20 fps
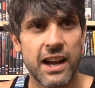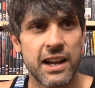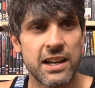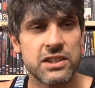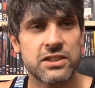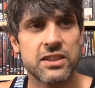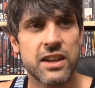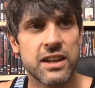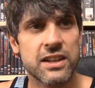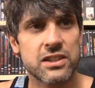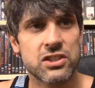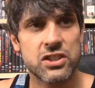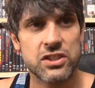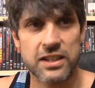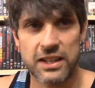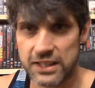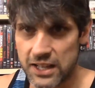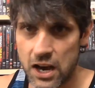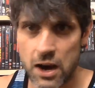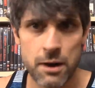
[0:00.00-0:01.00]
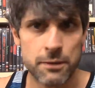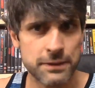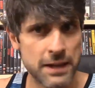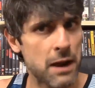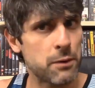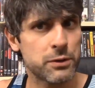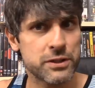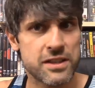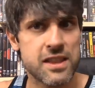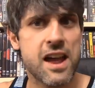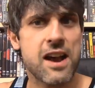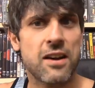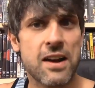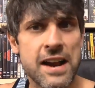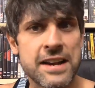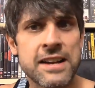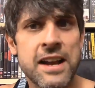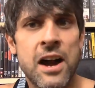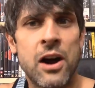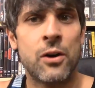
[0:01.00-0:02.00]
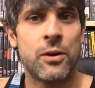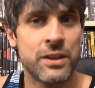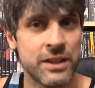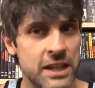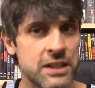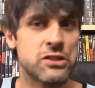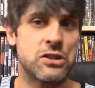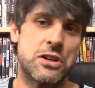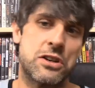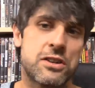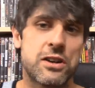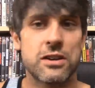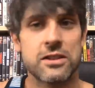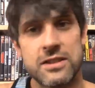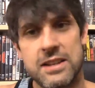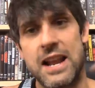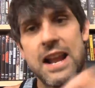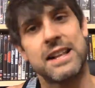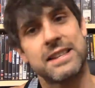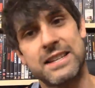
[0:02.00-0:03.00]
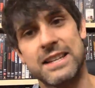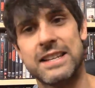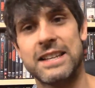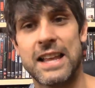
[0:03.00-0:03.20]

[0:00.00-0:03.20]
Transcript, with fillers: She's like, she's like, there, that was there, I know. And then she just starts dancing.